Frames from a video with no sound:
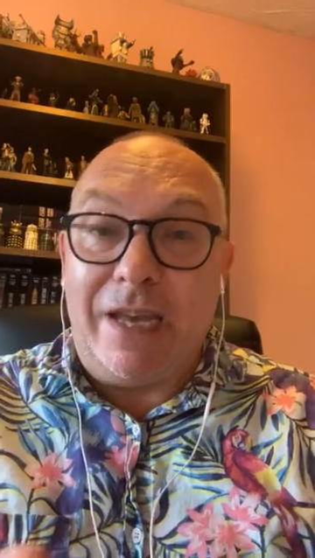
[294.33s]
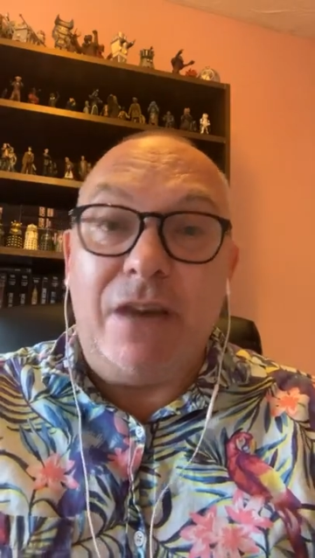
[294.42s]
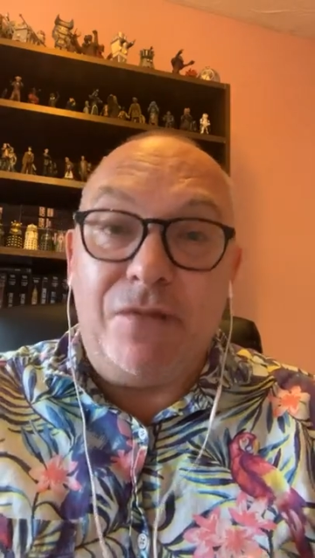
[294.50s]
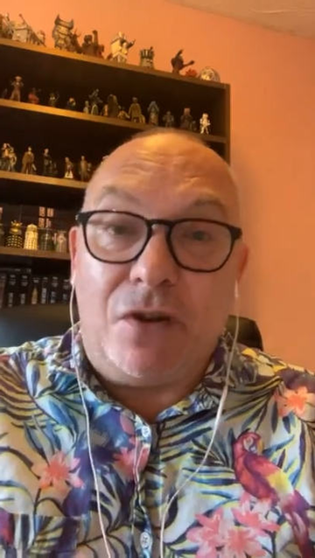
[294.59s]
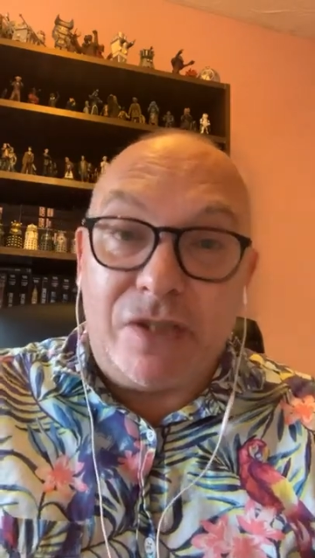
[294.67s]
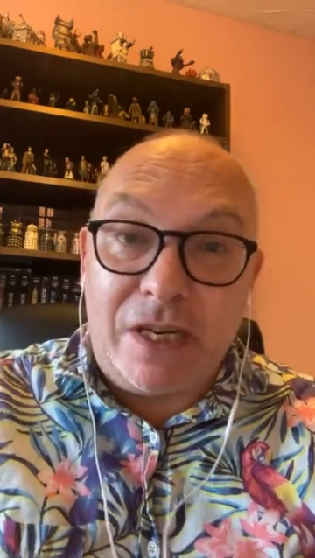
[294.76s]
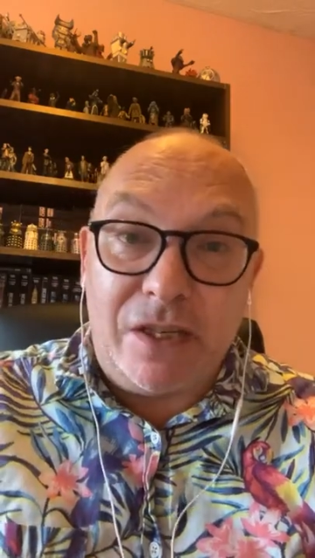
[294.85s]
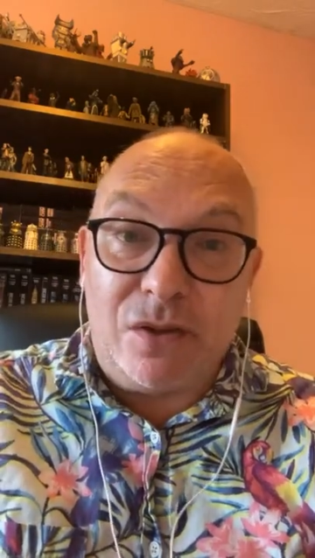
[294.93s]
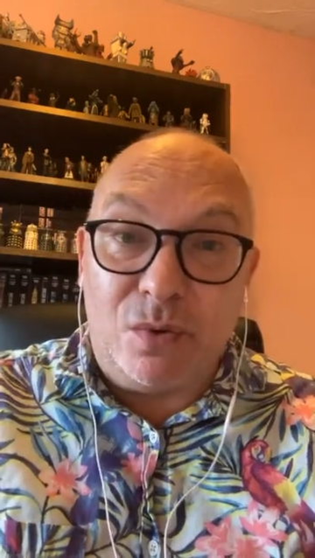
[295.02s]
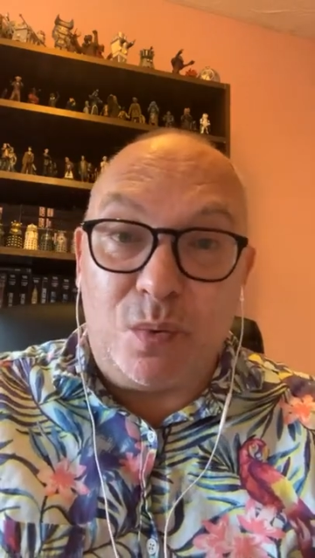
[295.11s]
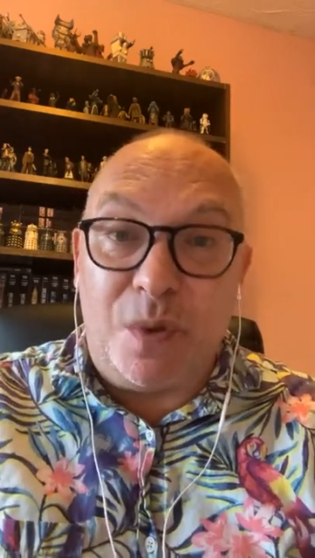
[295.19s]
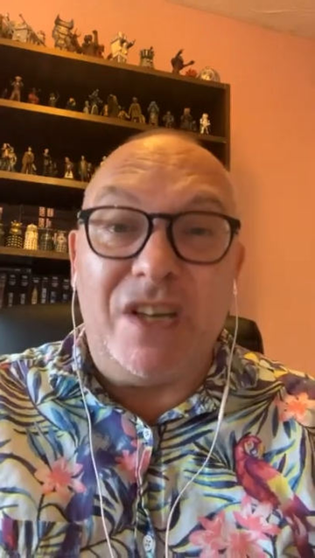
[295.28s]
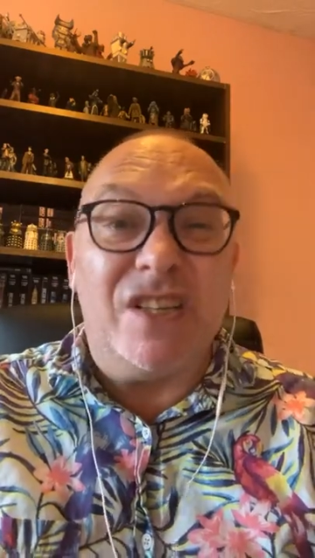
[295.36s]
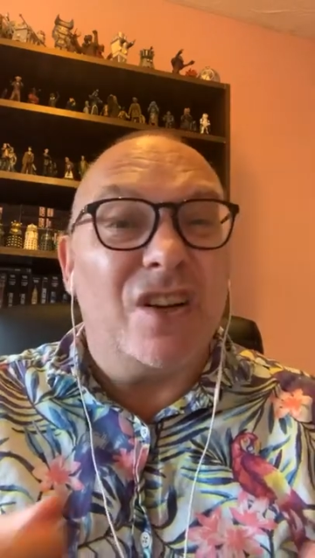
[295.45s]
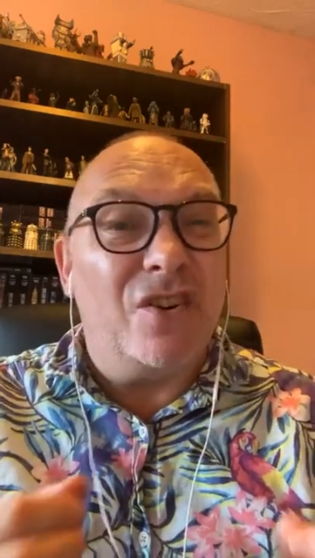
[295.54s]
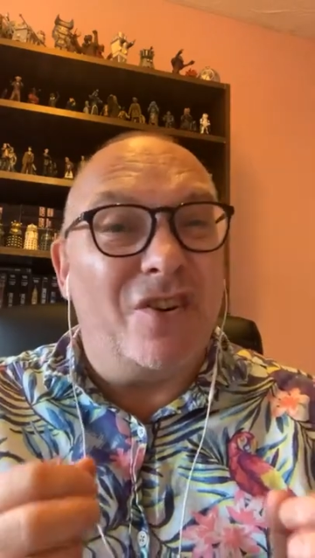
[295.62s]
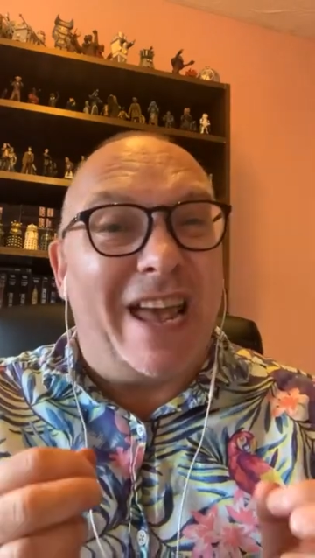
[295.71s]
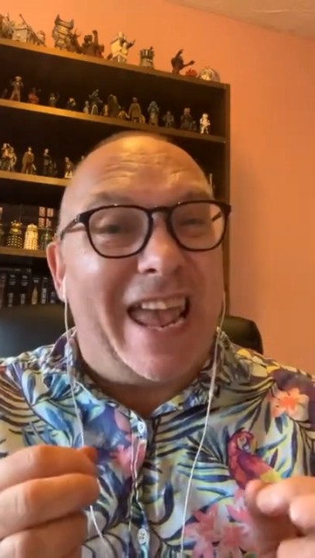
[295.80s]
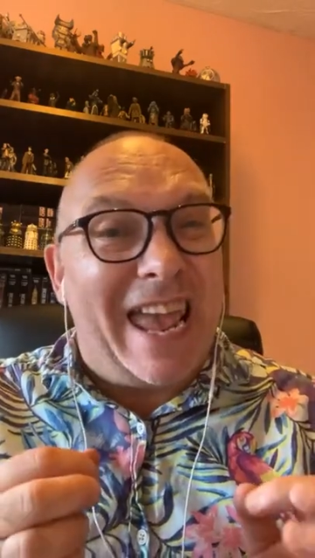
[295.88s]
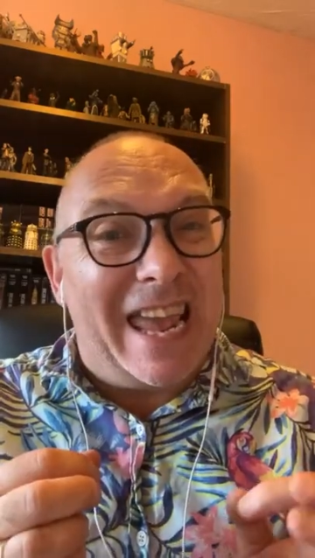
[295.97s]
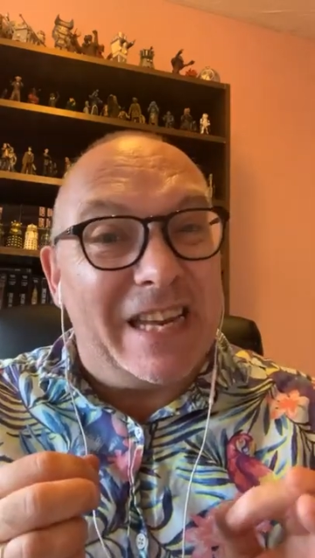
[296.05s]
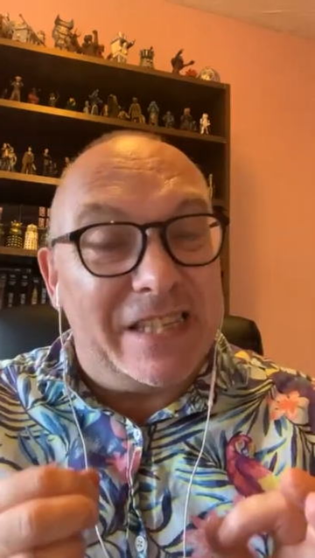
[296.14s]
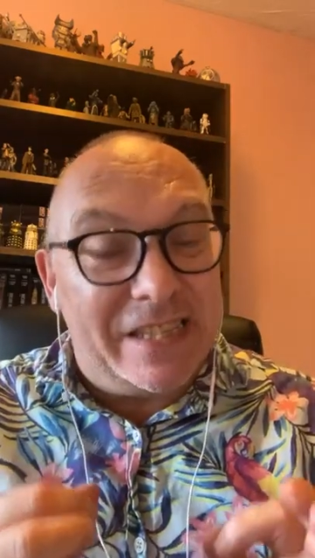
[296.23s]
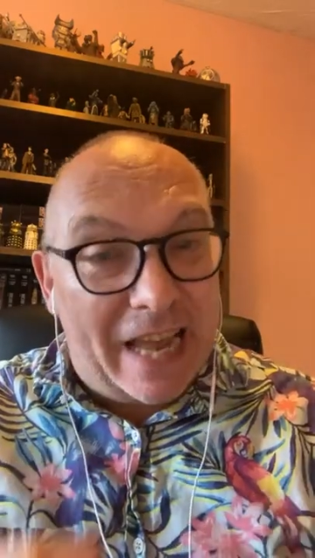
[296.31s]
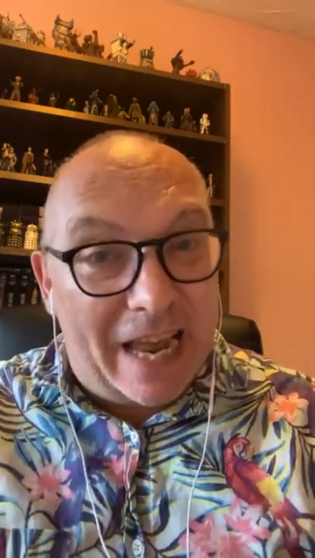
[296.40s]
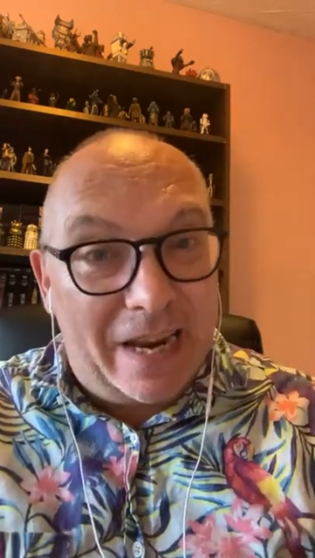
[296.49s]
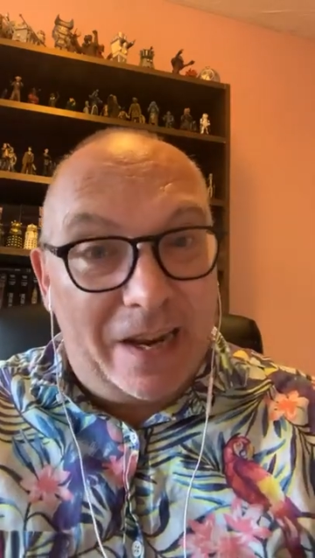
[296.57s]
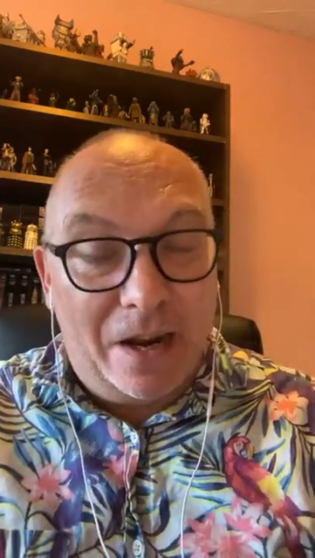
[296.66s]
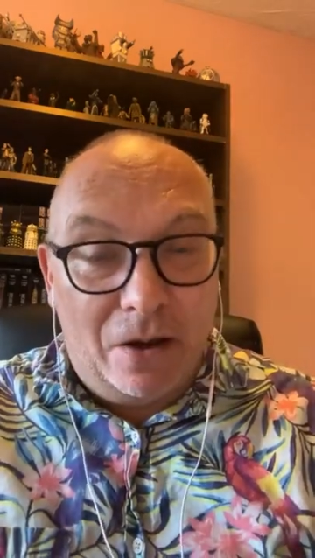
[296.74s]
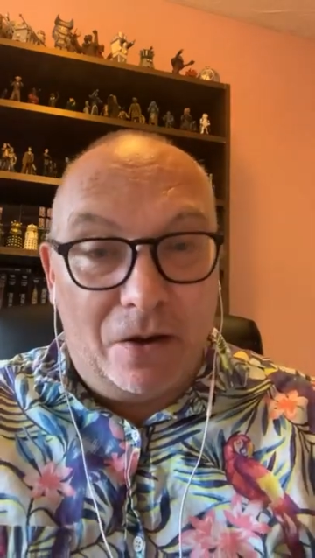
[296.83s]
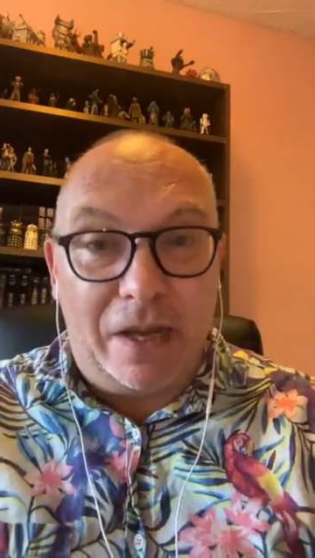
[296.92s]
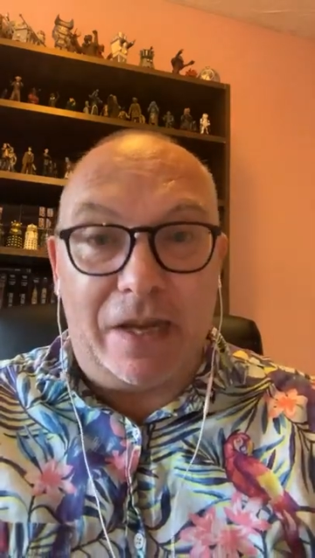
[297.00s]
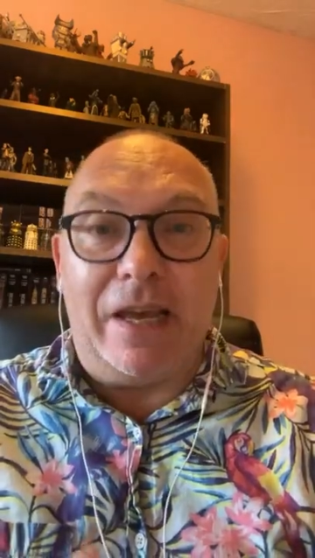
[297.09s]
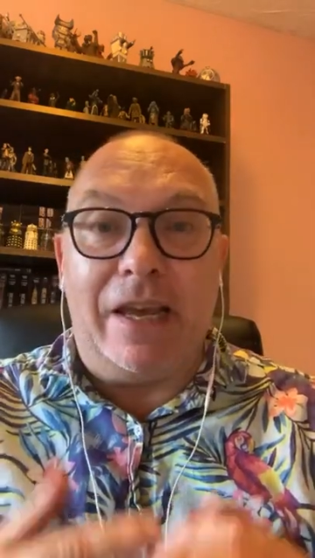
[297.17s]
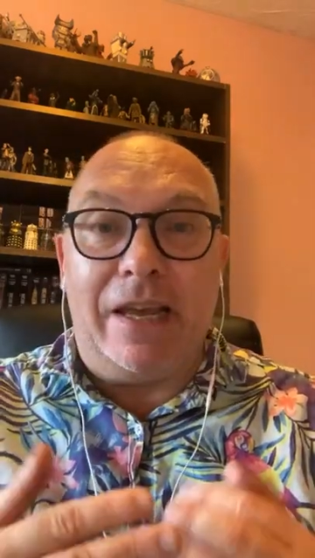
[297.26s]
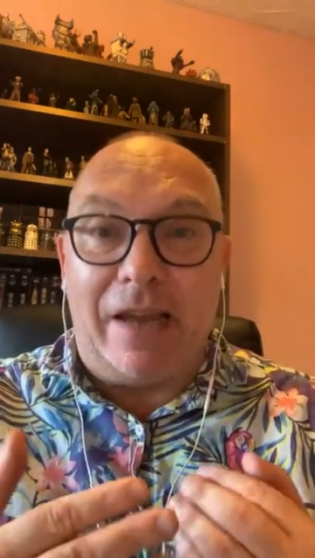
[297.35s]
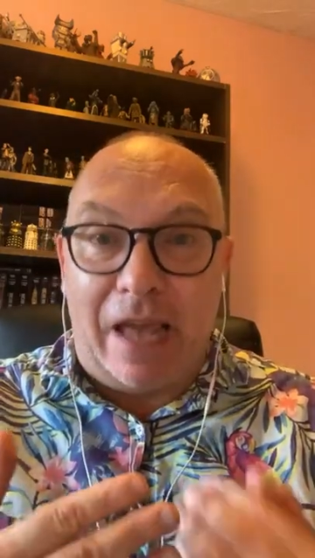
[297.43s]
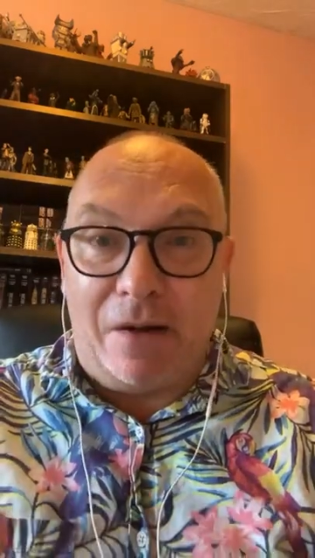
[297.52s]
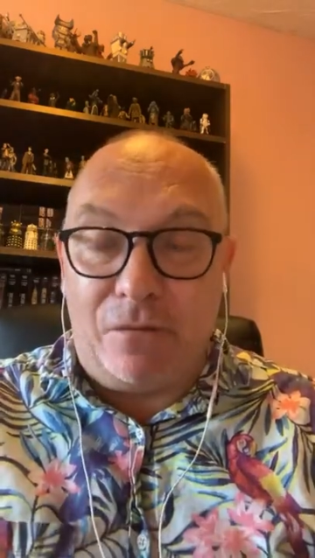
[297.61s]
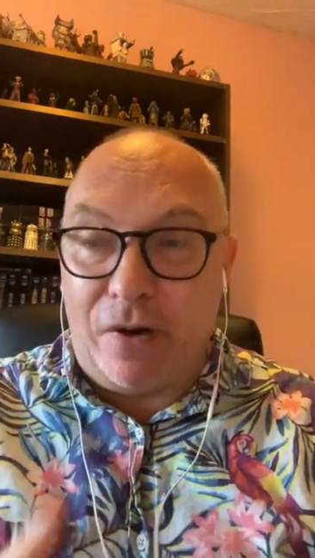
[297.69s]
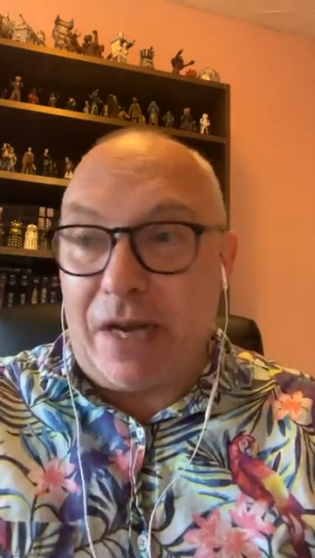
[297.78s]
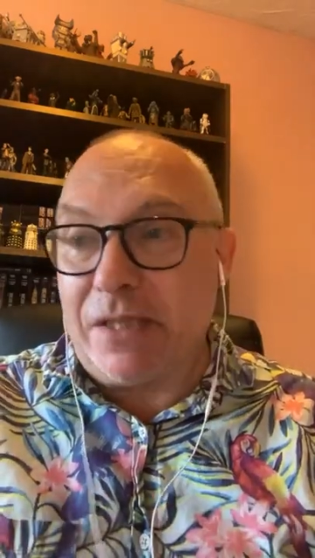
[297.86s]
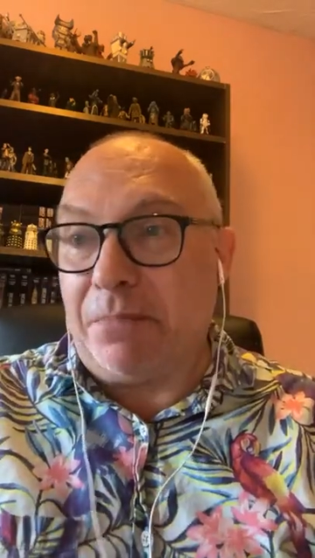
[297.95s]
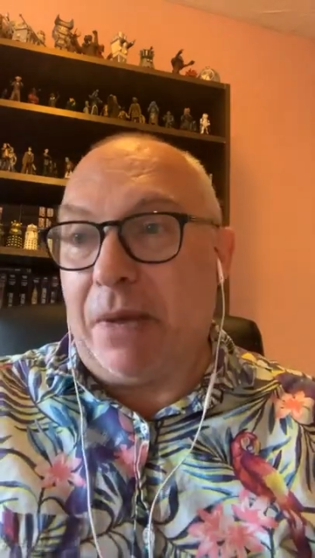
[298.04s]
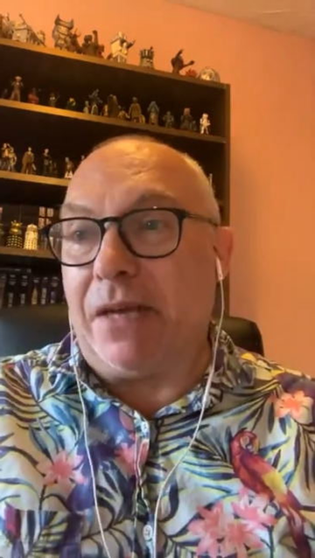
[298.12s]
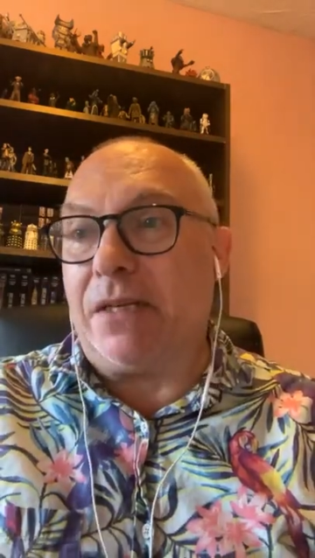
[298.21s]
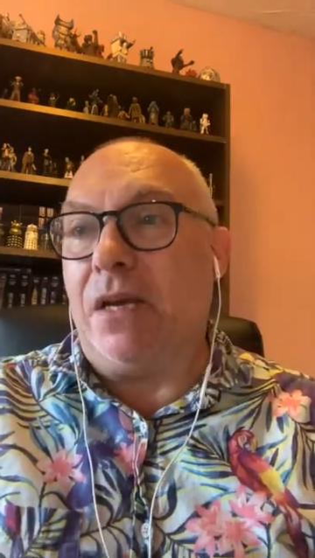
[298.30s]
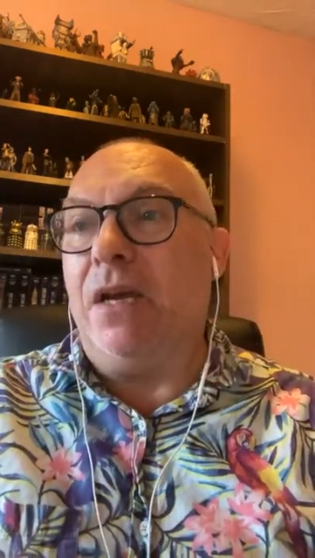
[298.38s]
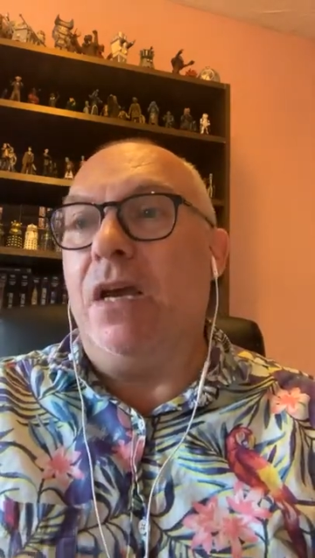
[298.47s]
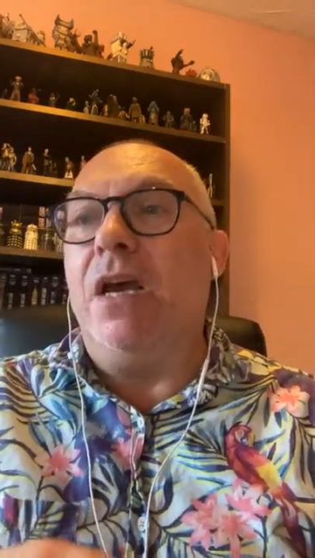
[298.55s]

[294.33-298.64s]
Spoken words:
Even identical twins are not exactly alike in every aspect.